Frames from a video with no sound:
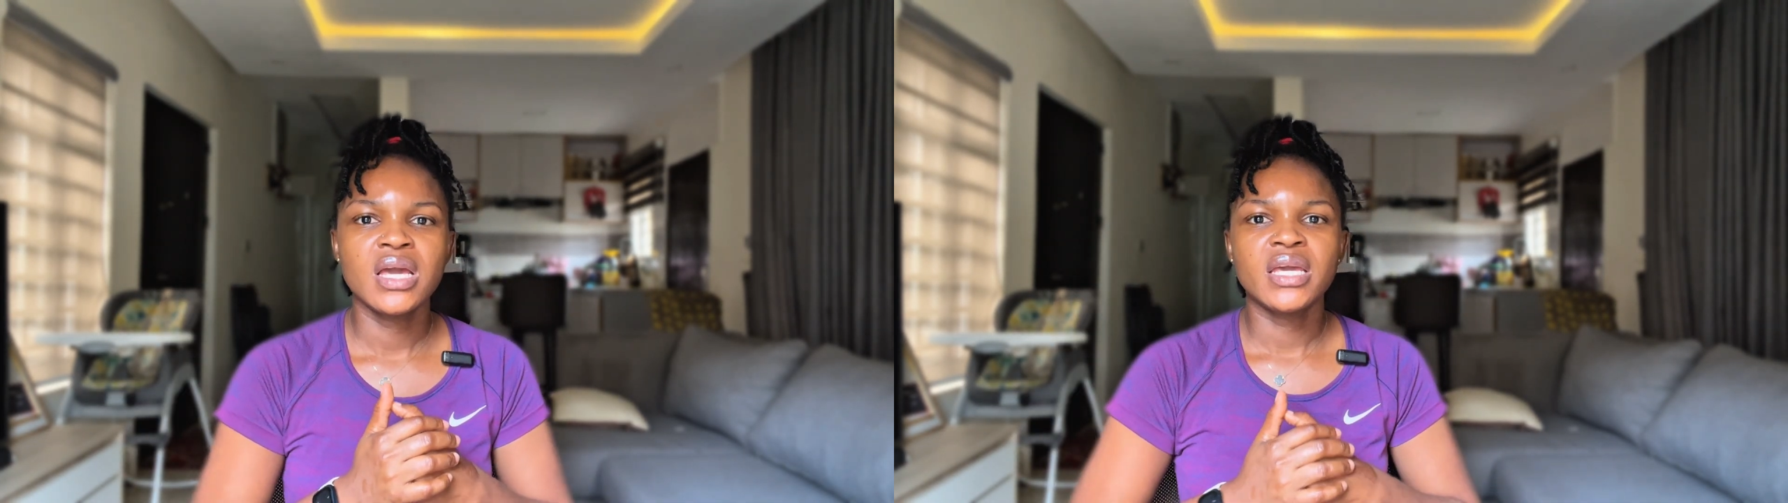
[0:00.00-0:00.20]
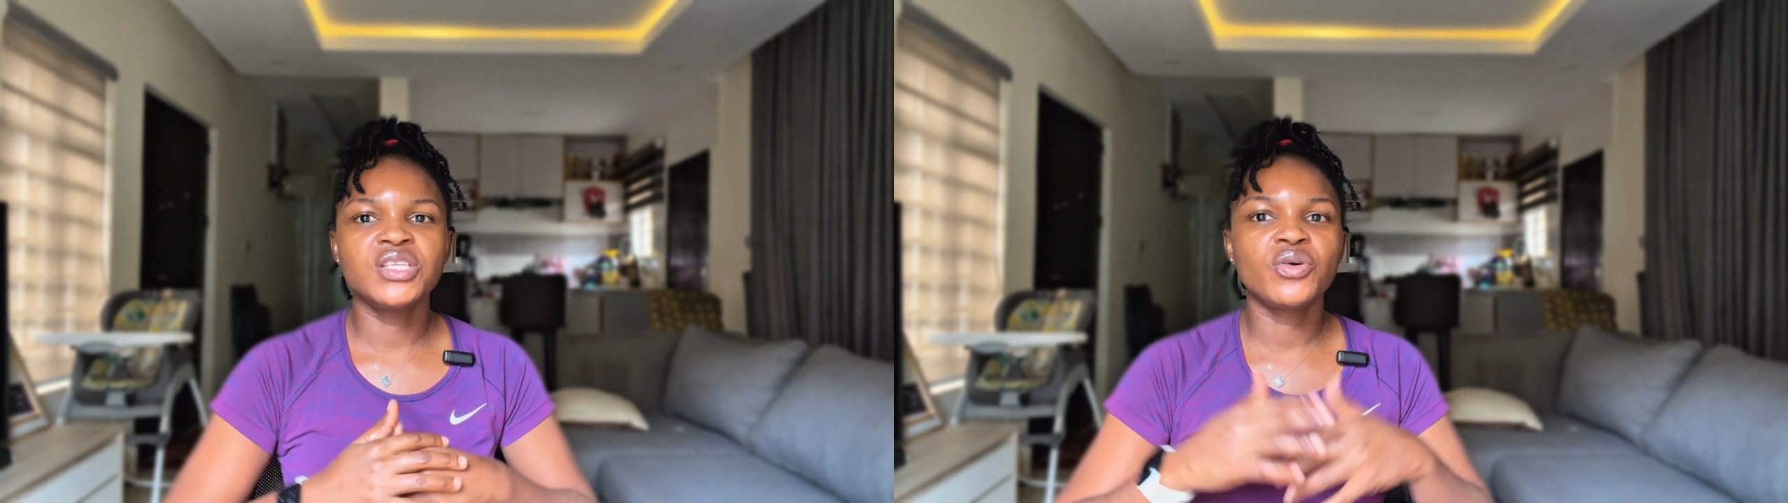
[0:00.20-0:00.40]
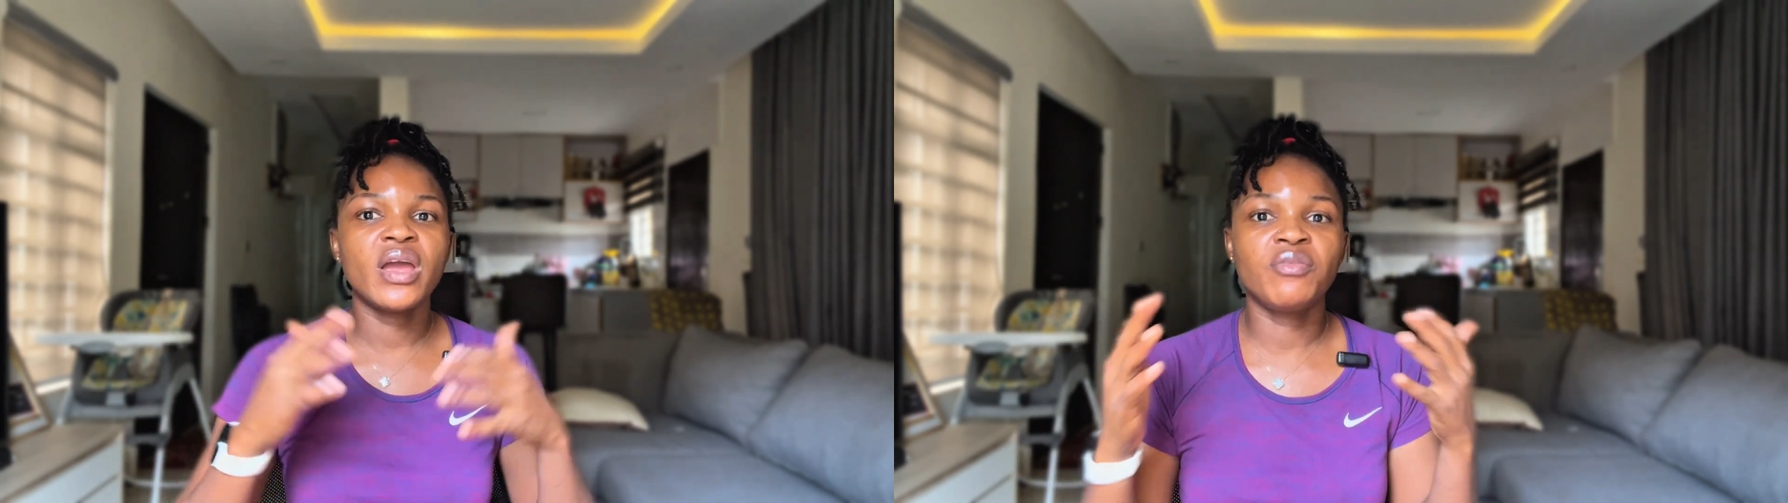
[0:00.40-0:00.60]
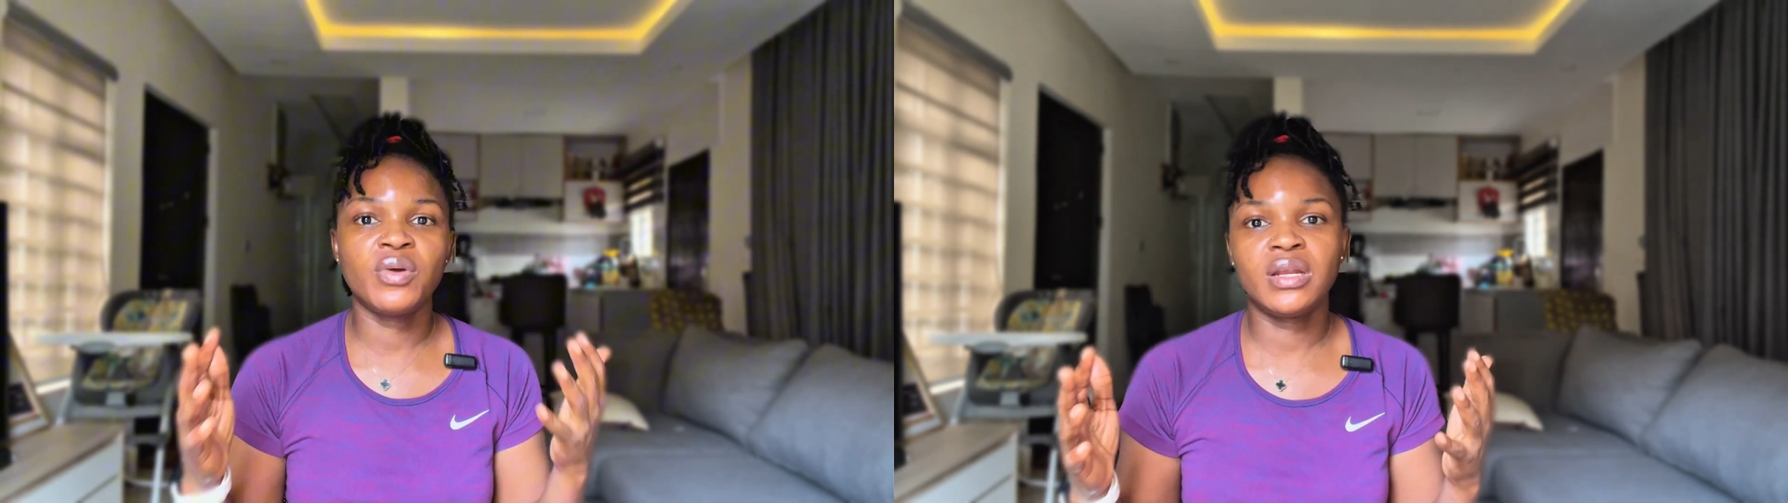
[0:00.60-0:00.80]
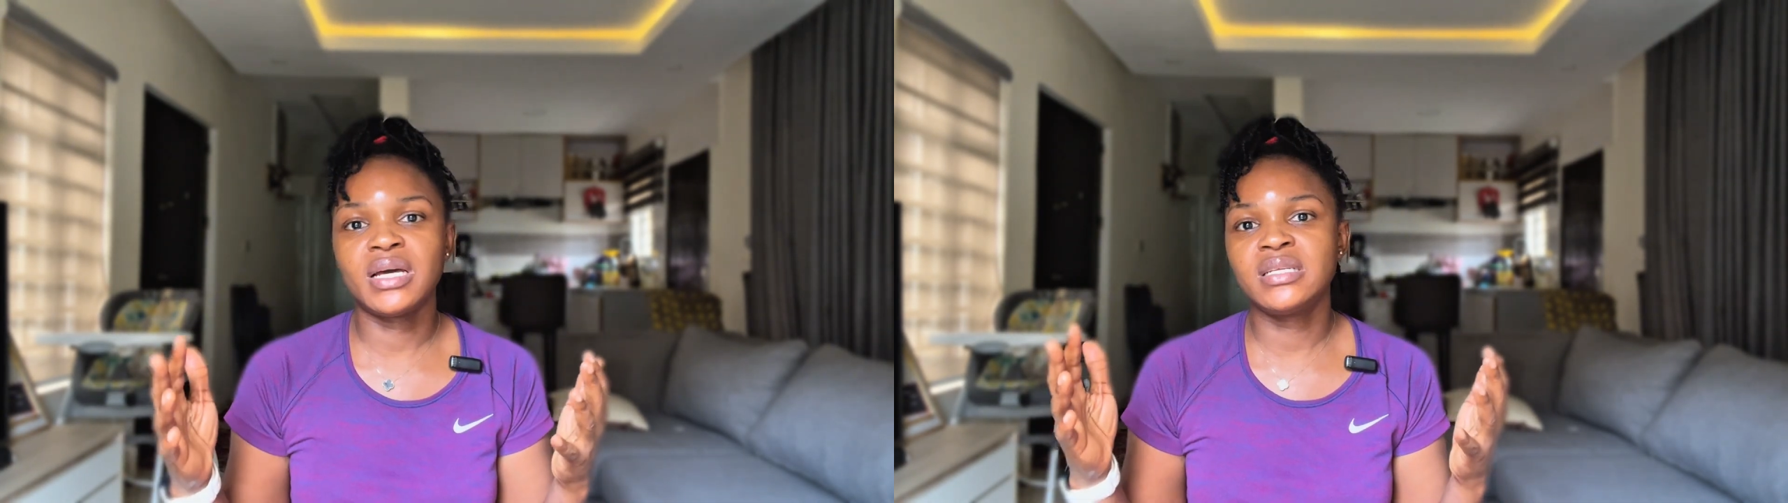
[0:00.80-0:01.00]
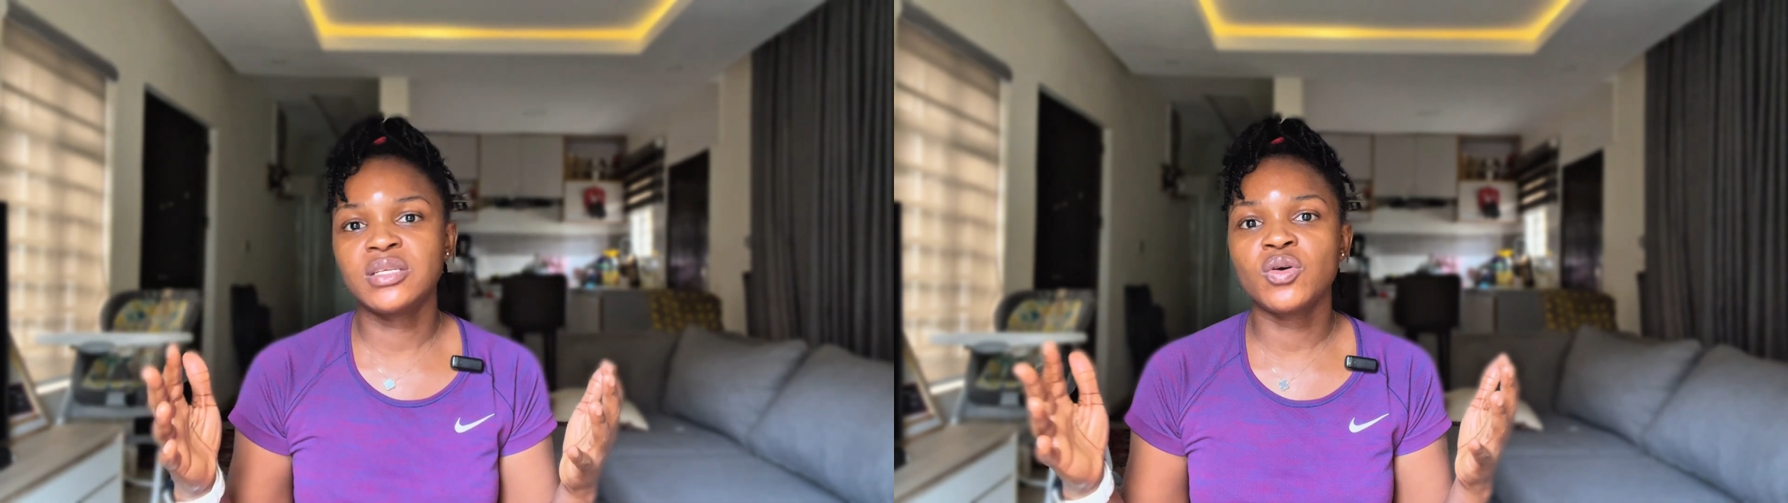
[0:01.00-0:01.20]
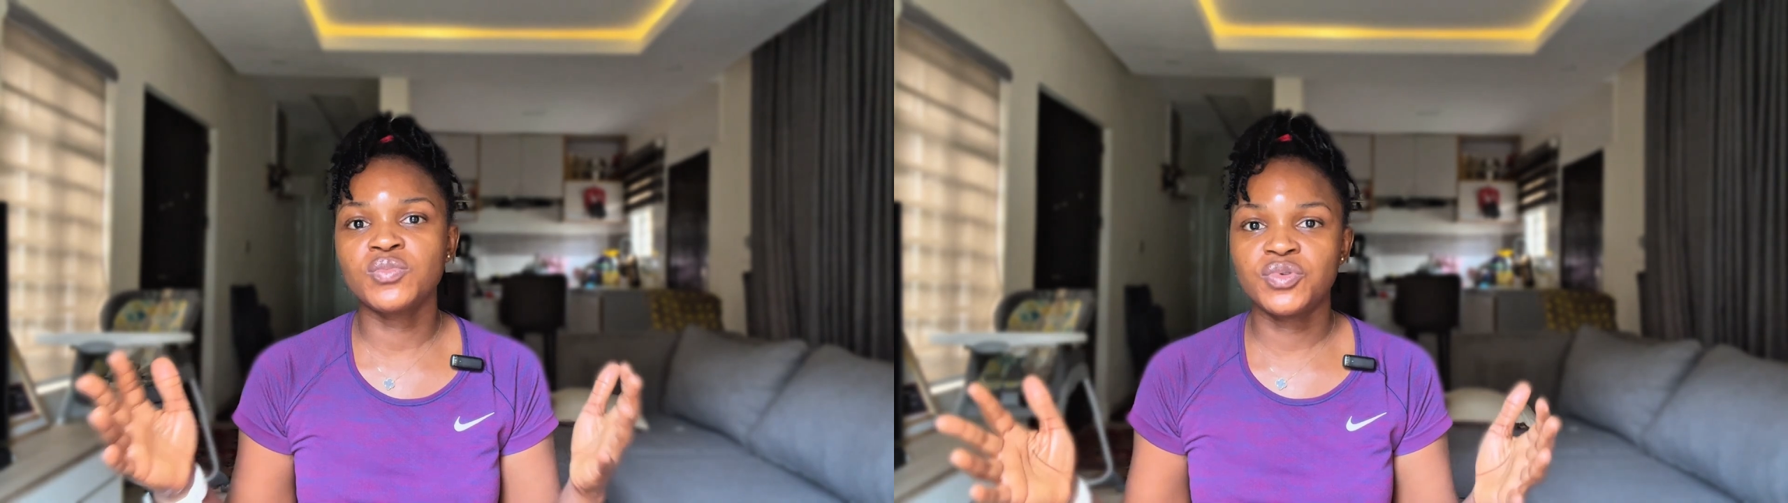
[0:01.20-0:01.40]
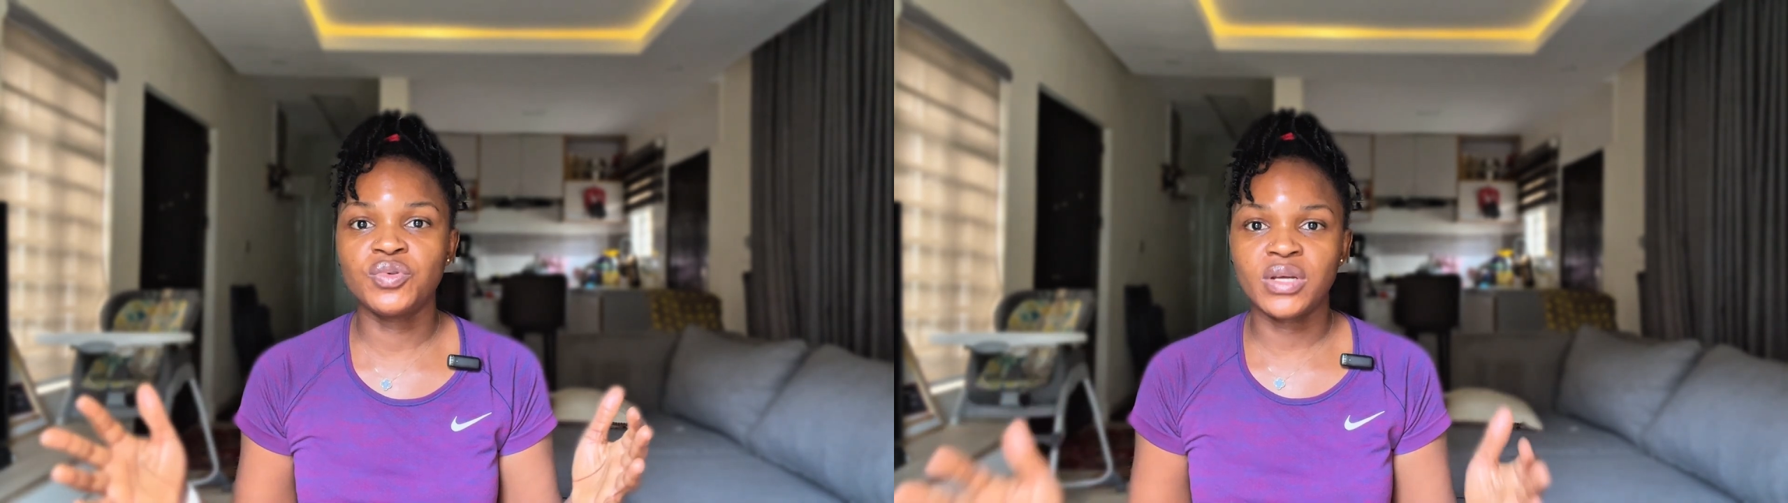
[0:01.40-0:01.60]
it's not everybody that this
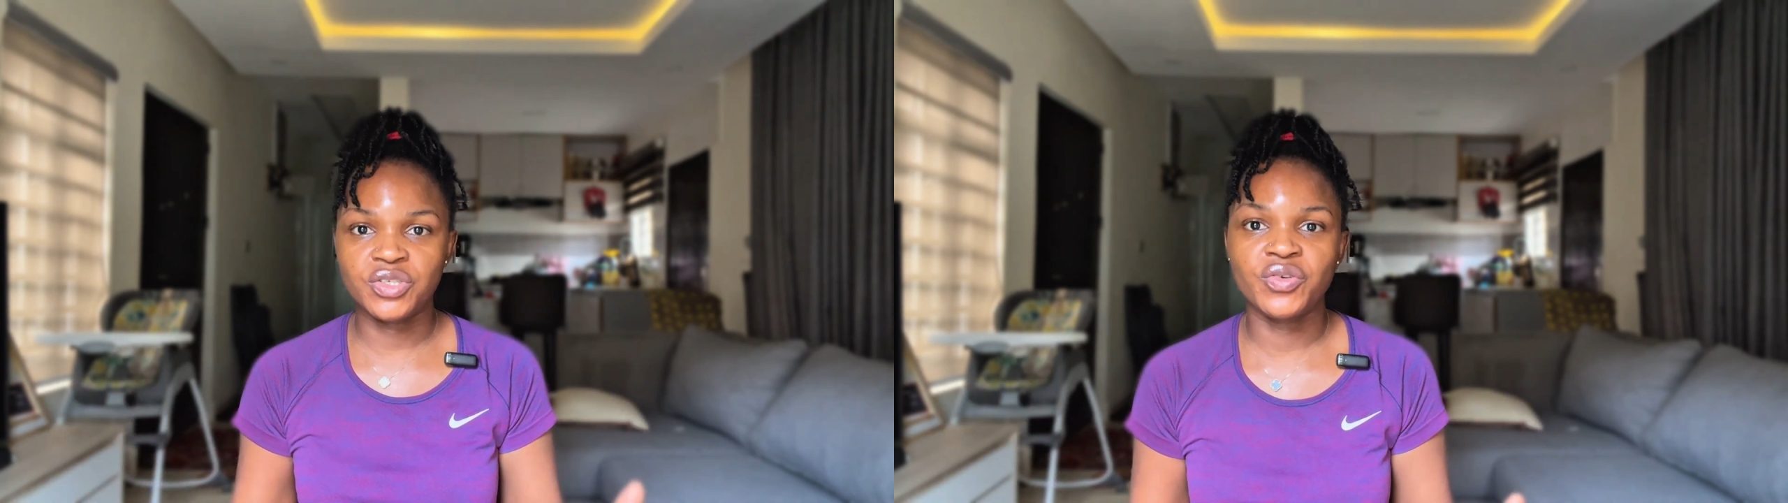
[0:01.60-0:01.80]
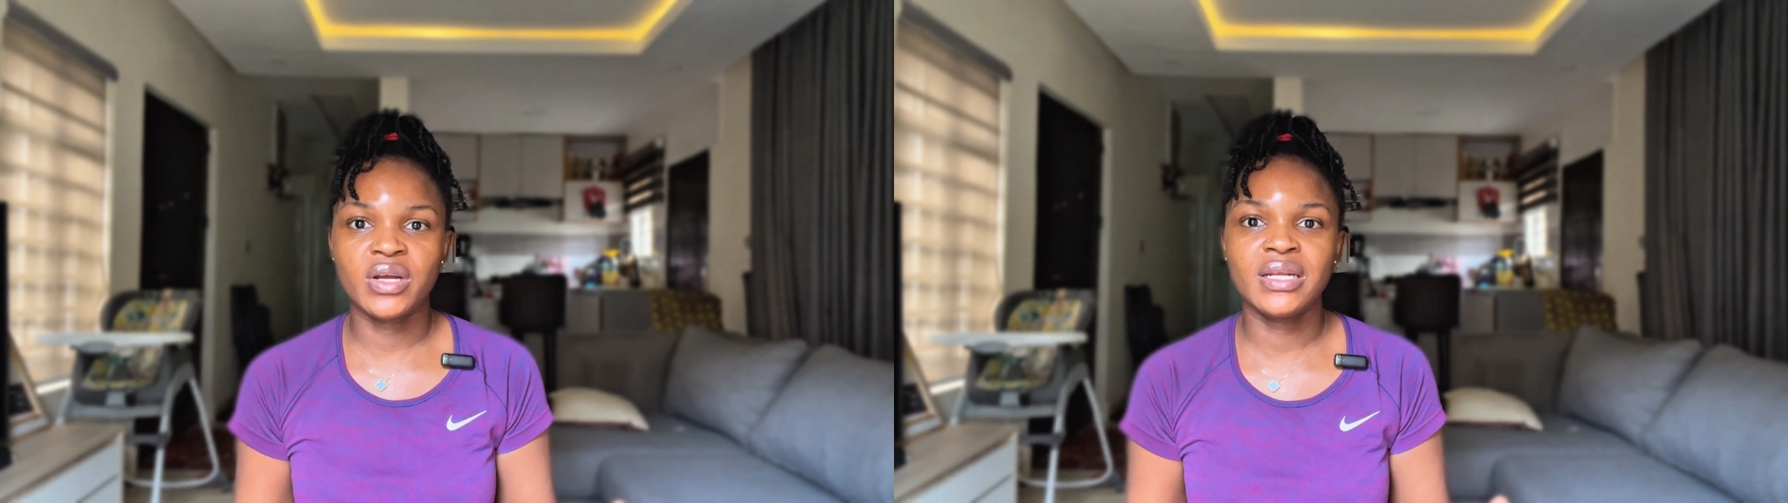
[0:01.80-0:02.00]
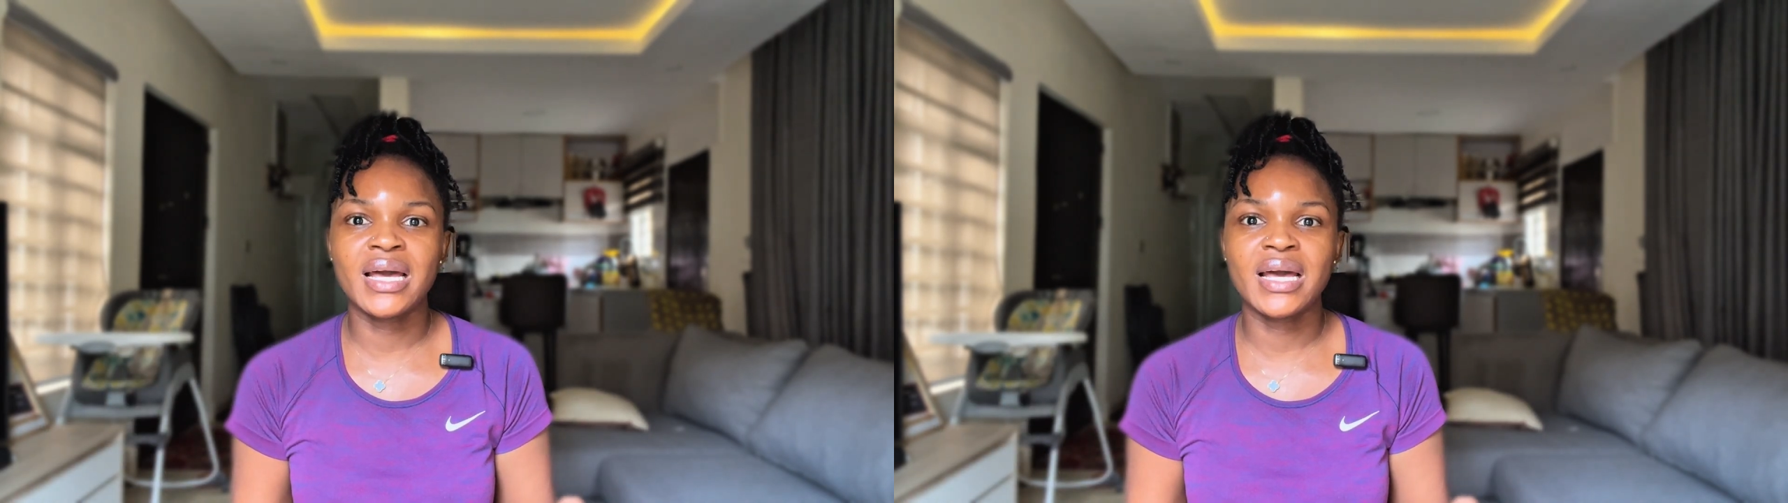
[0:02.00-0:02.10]
comes to naturally.